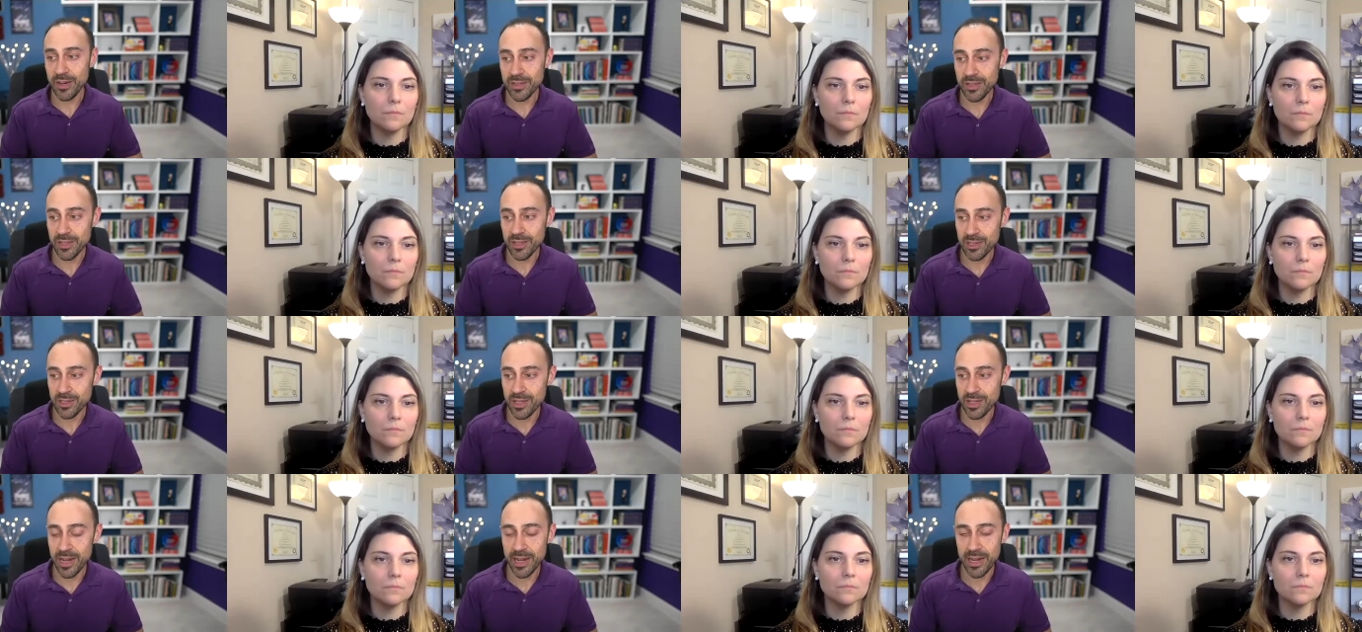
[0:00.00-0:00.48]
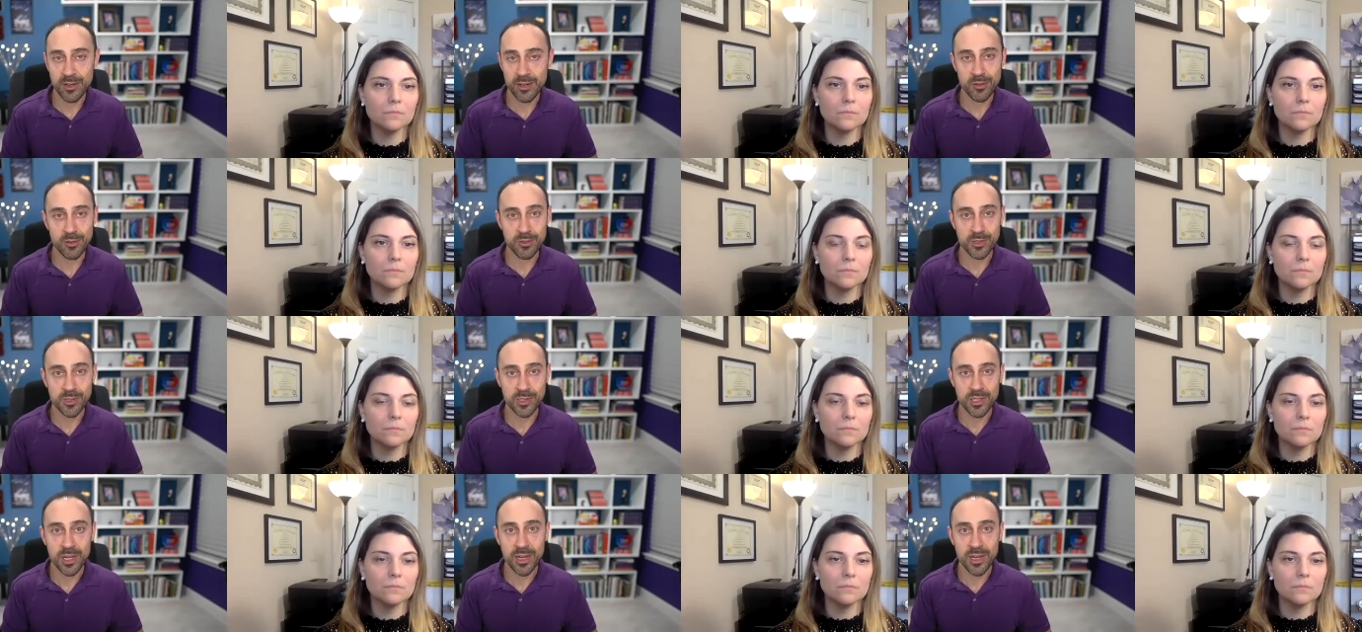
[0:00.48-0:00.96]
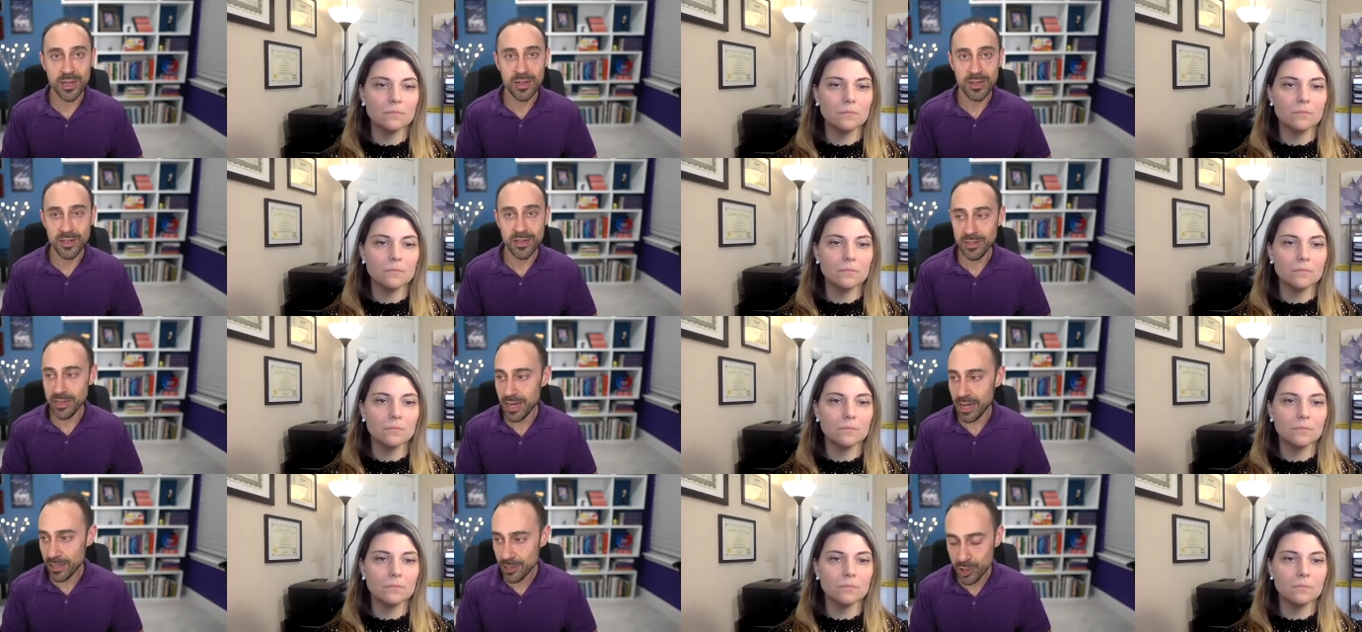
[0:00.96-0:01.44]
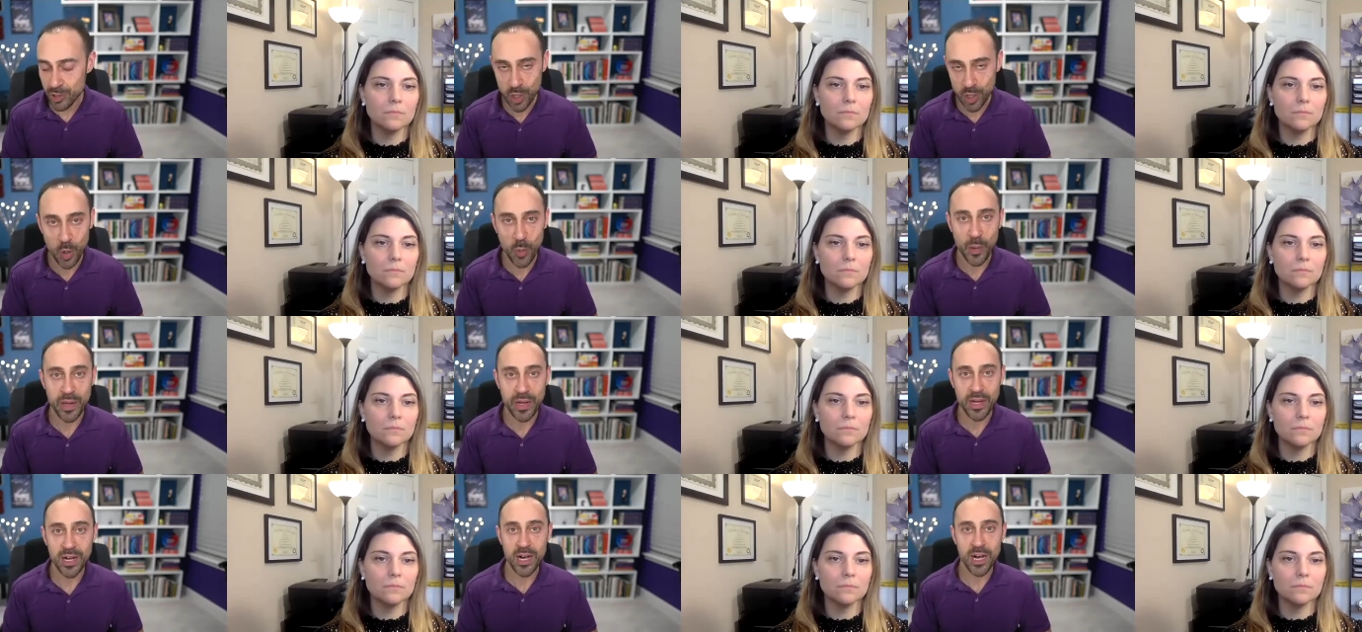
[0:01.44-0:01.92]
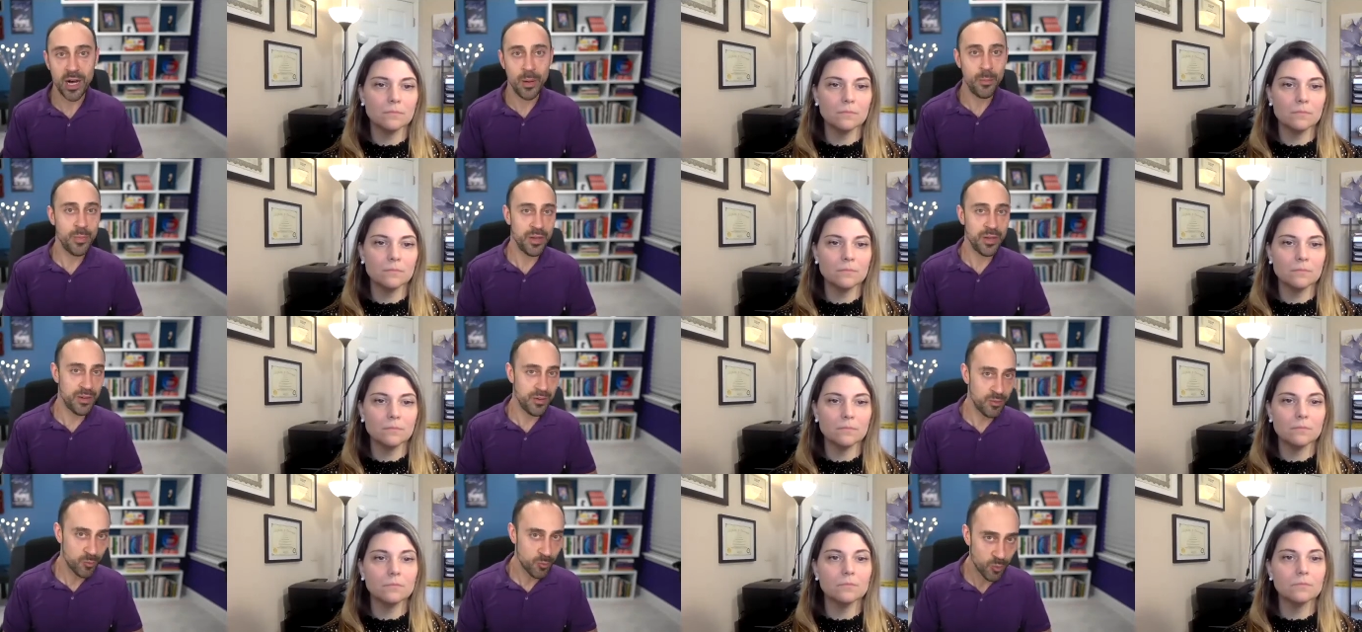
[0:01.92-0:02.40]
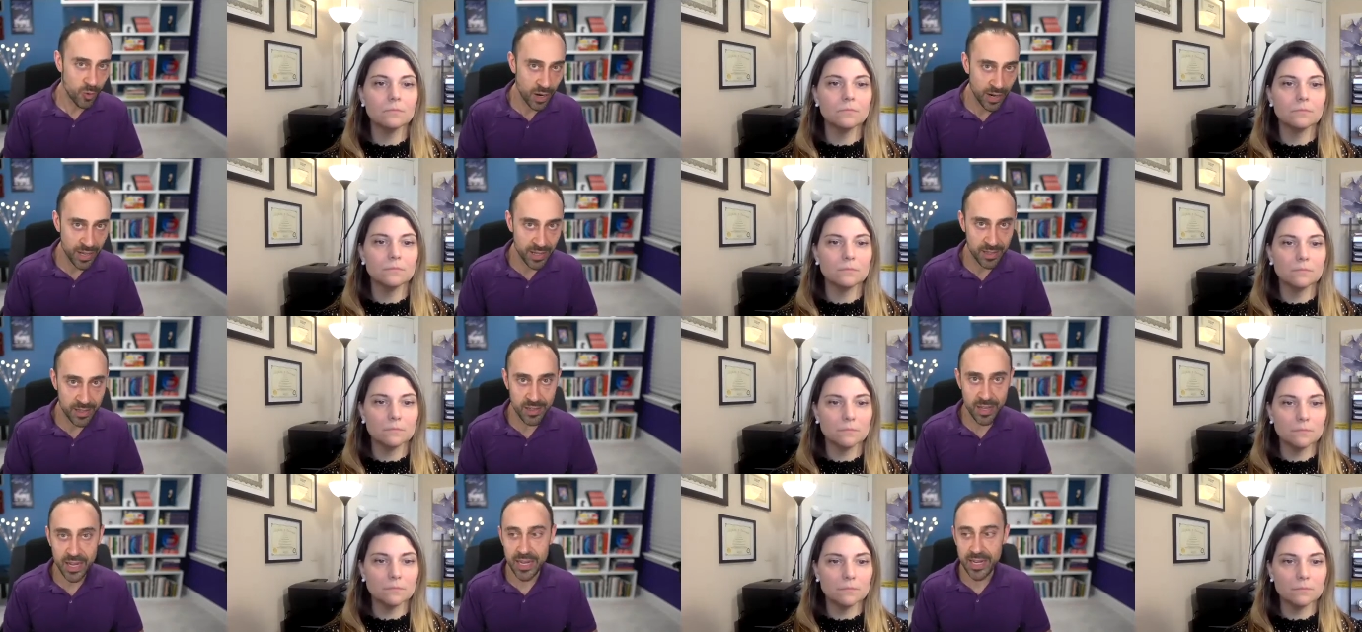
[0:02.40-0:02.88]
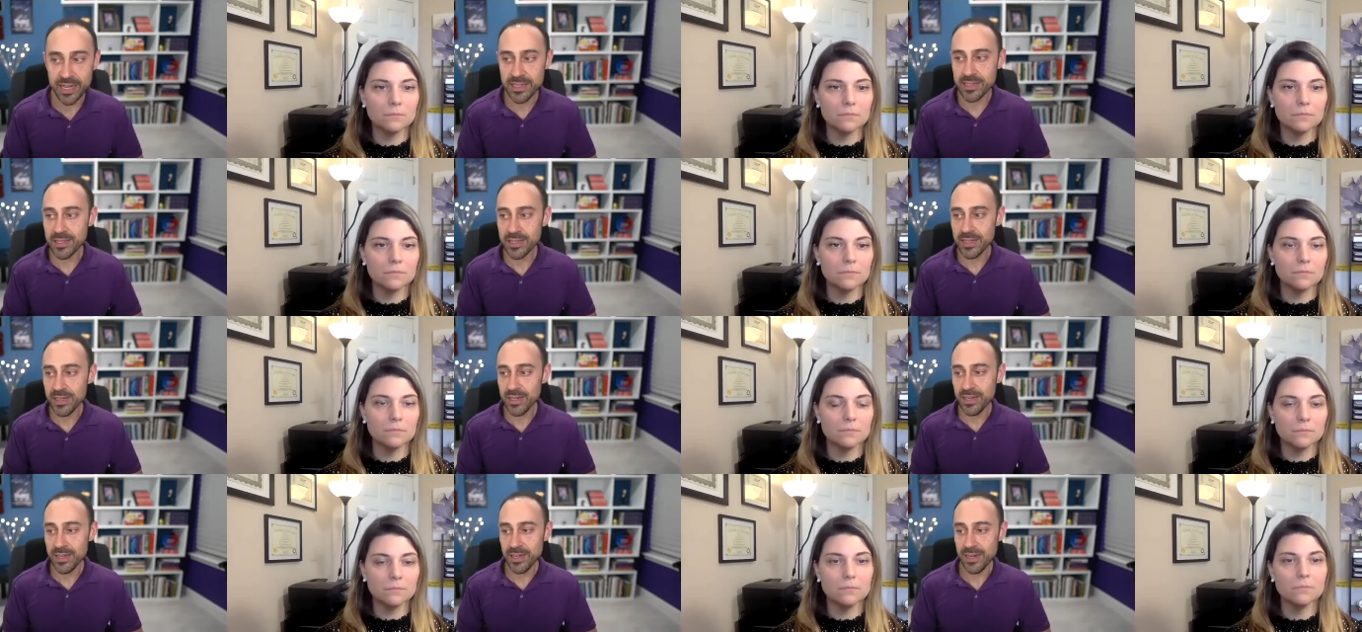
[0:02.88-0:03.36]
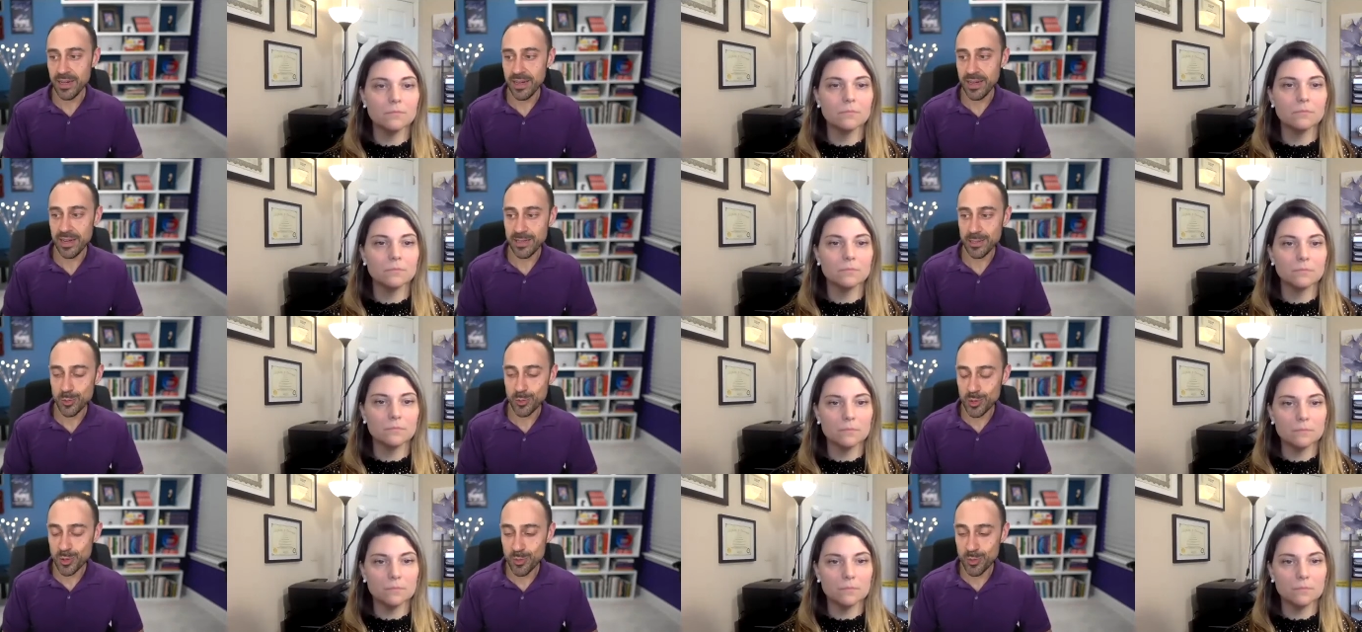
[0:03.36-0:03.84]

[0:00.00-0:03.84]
Speaker 1: the client who's not showing up and running late, uh, as was